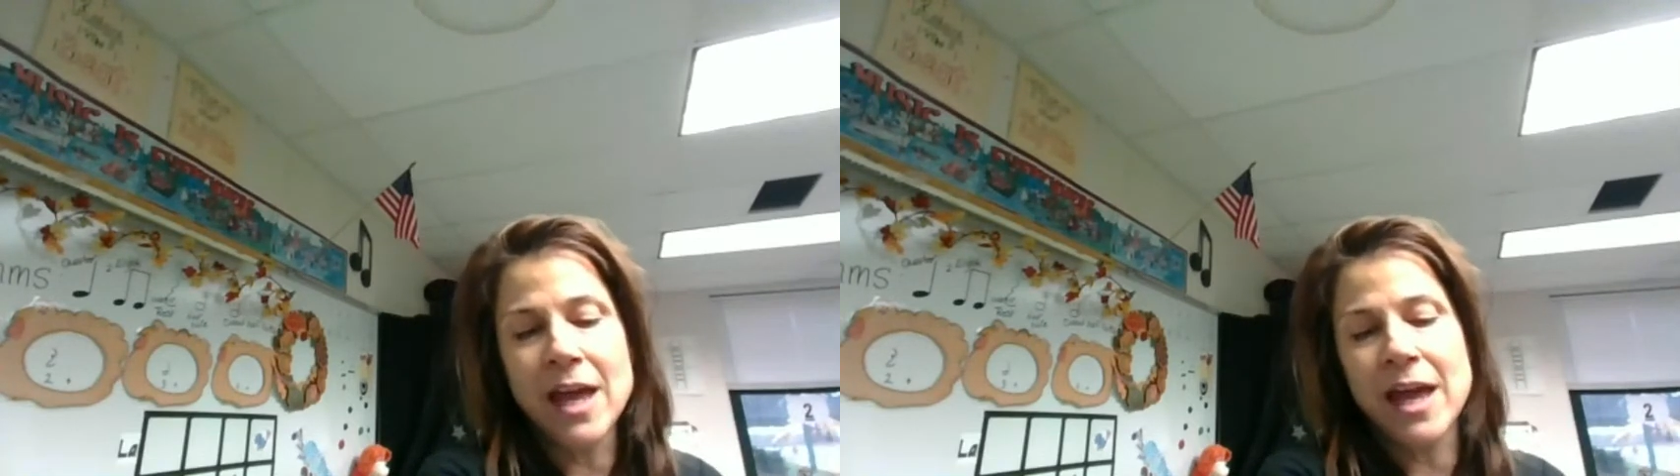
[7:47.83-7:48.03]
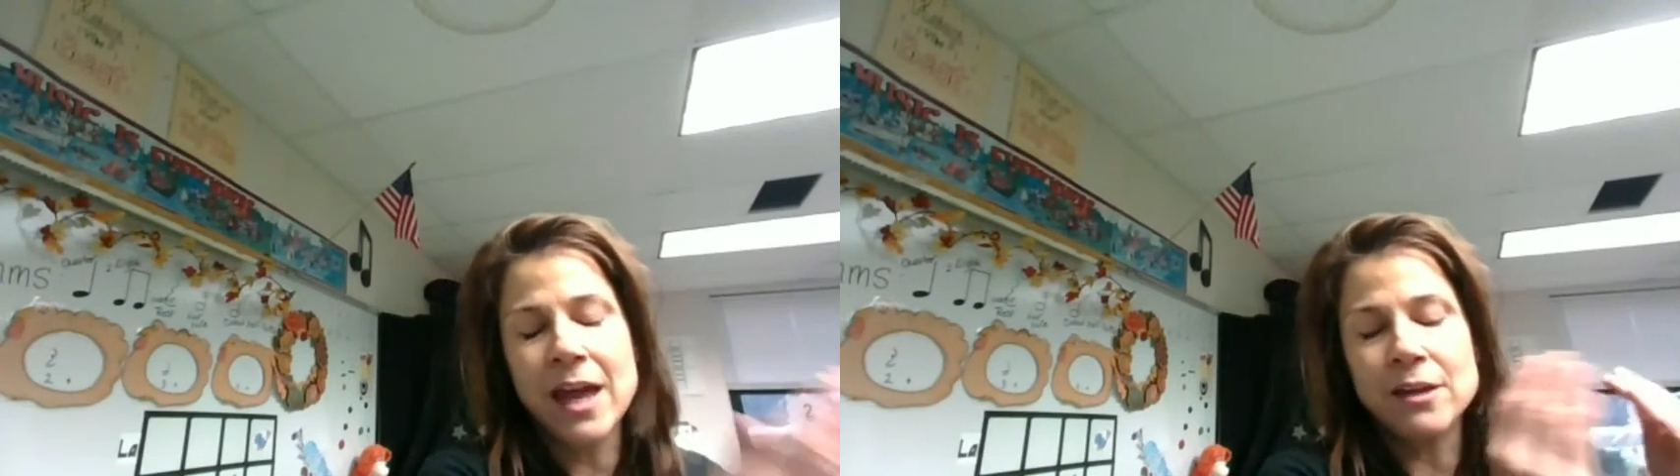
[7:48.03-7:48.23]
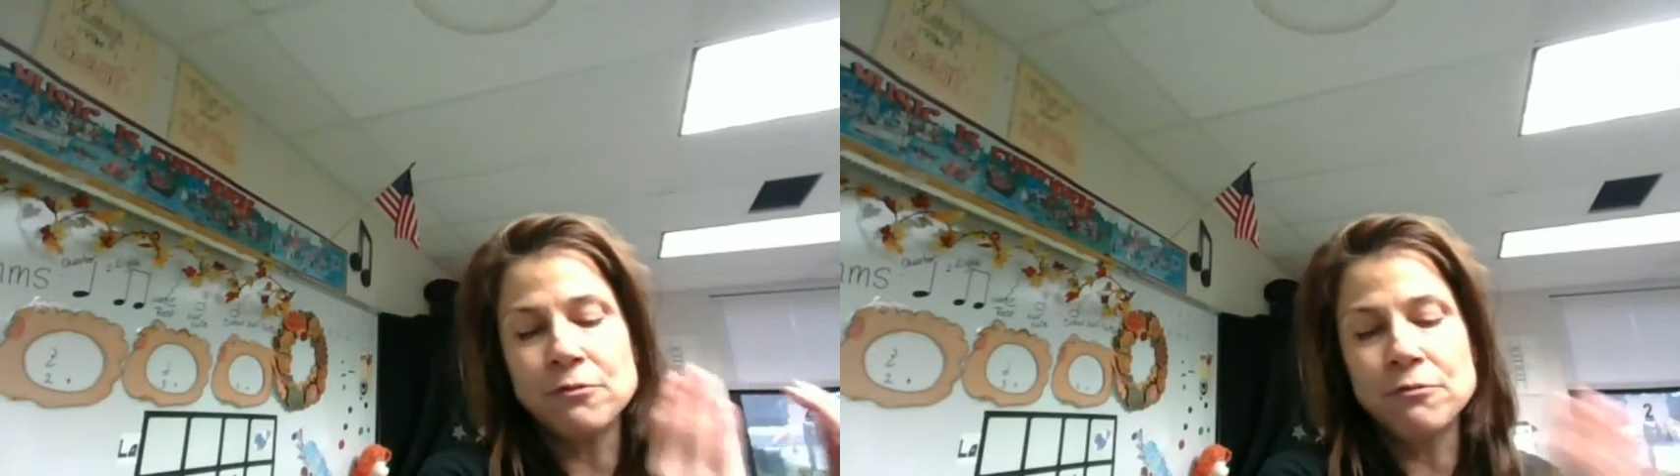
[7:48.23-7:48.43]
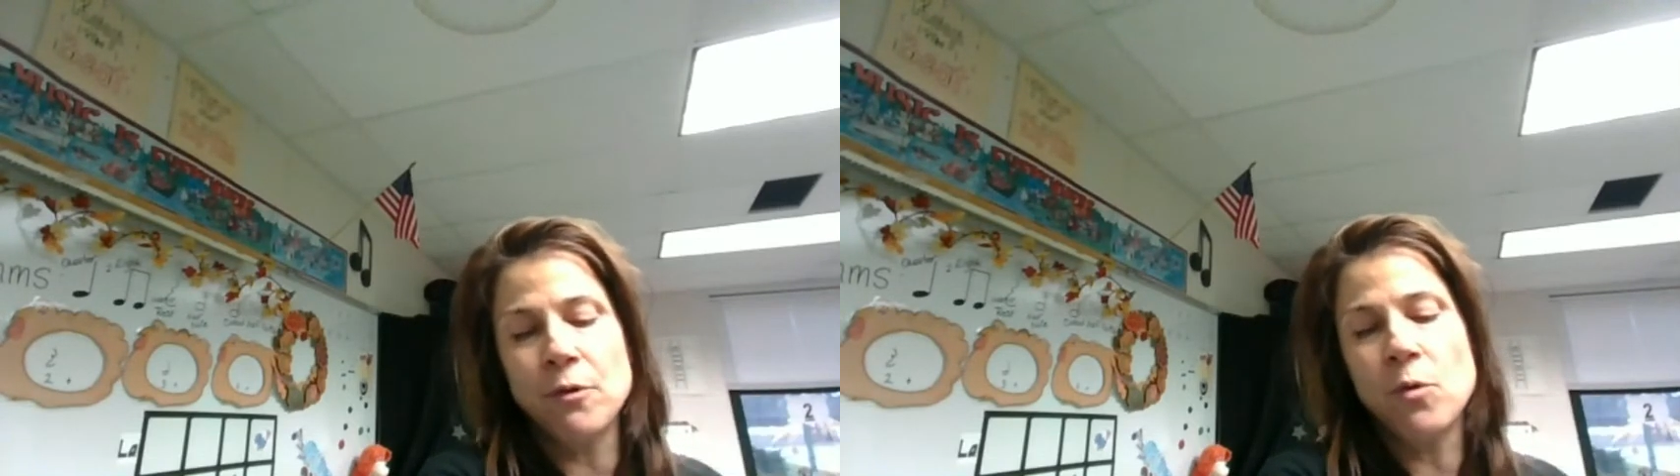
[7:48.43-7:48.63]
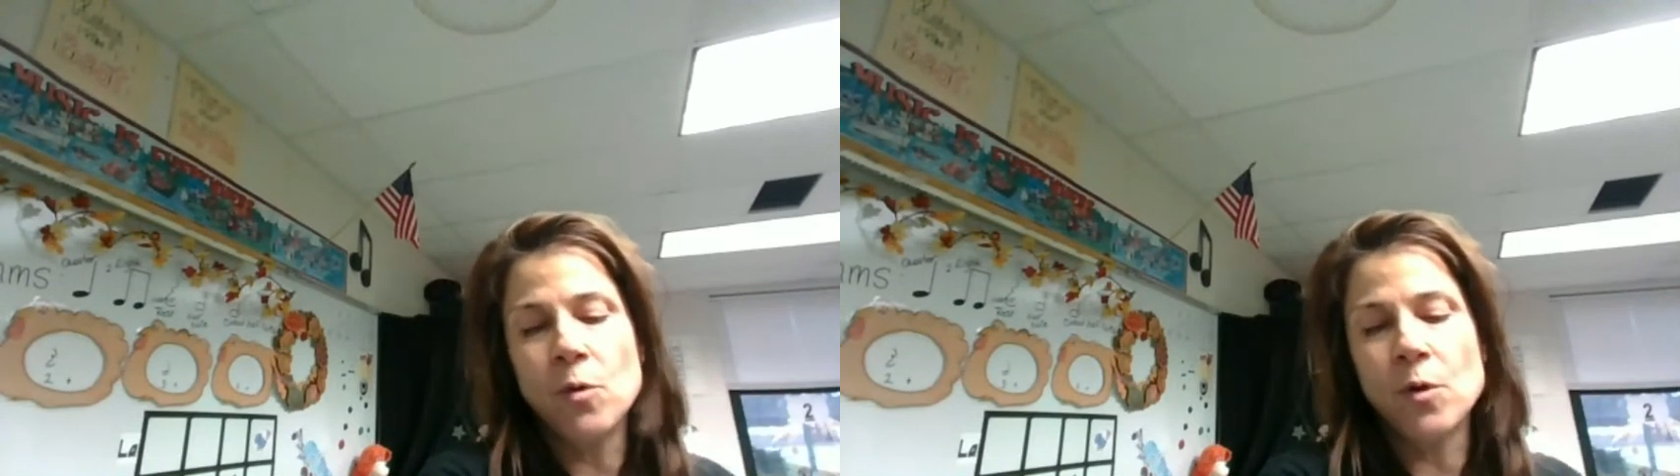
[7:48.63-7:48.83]
and
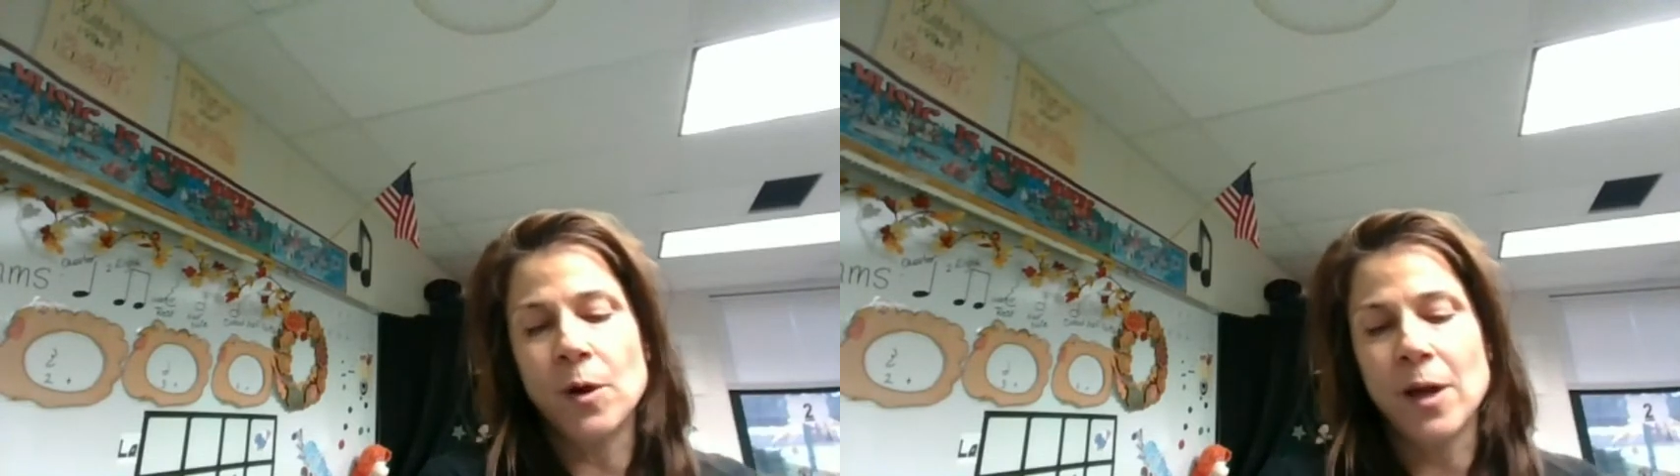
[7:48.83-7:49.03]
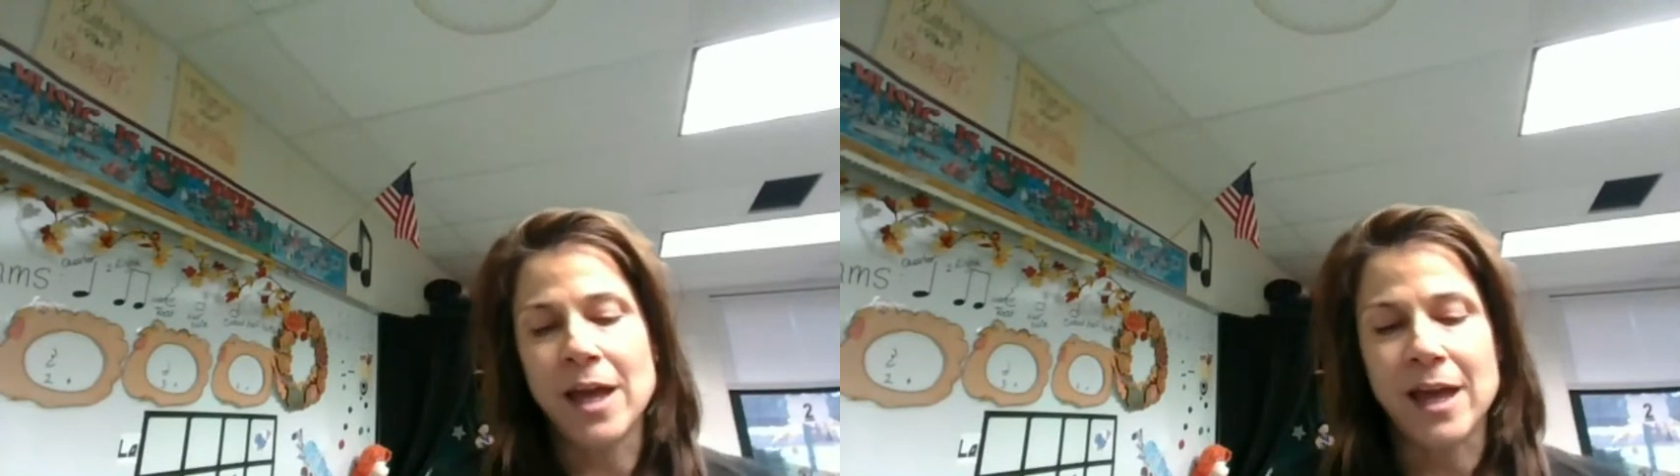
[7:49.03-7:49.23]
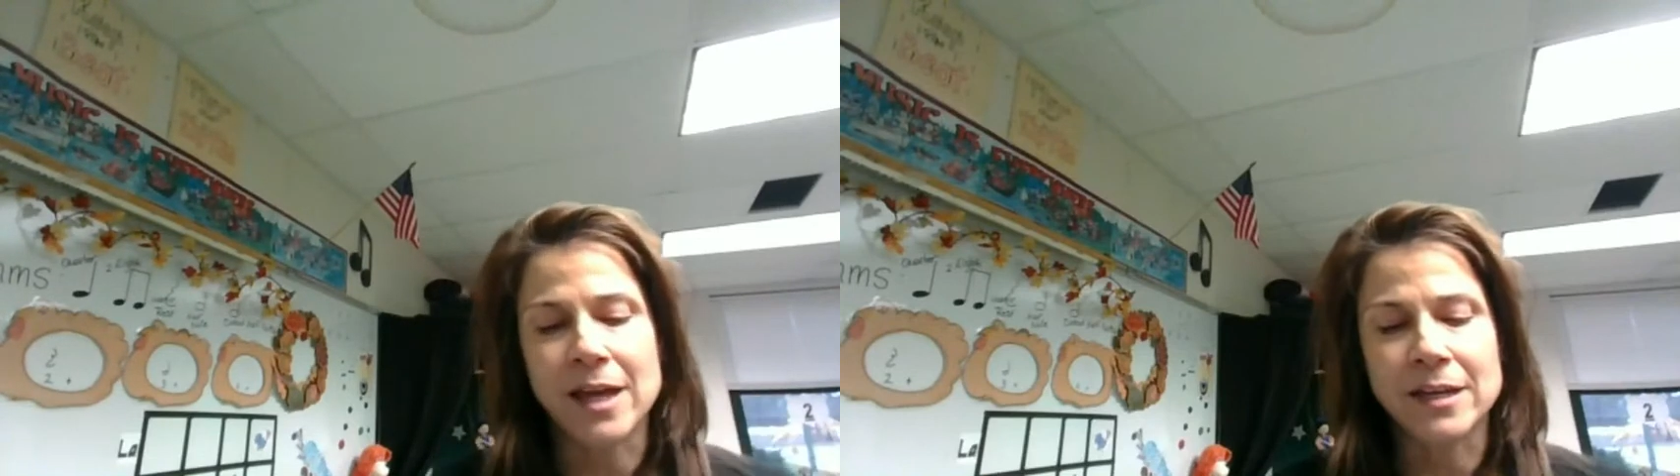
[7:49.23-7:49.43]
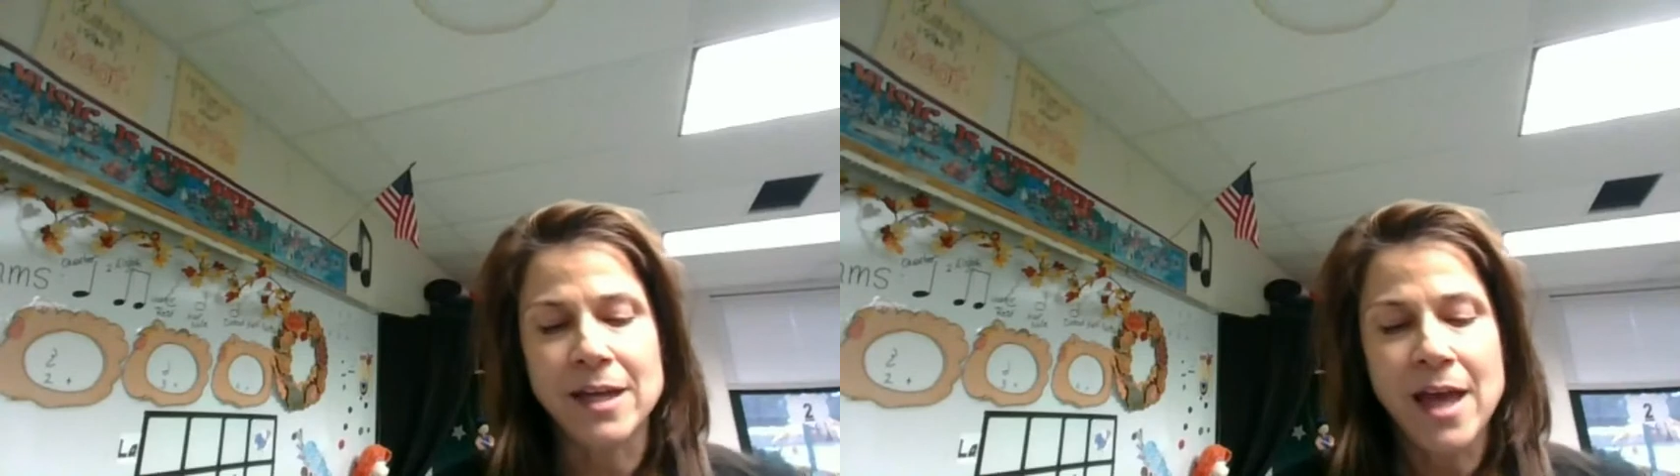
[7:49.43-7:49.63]
4 and.